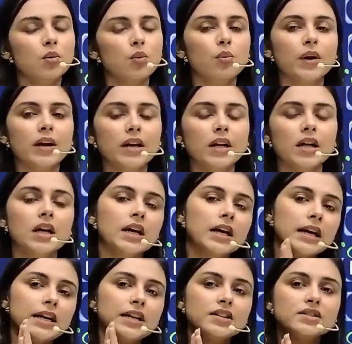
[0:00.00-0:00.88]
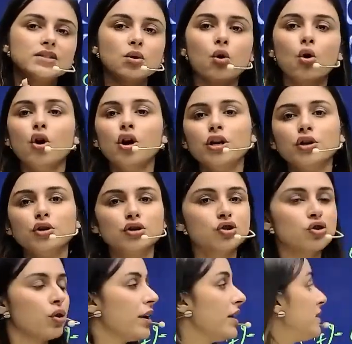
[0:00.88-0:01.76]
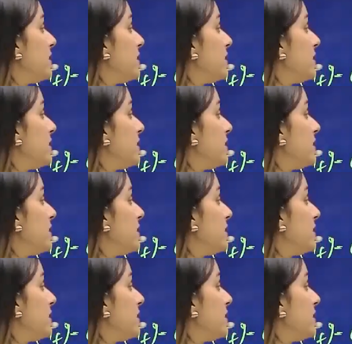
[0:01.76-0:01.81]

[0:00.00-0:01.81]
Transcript: well. It is all your choice.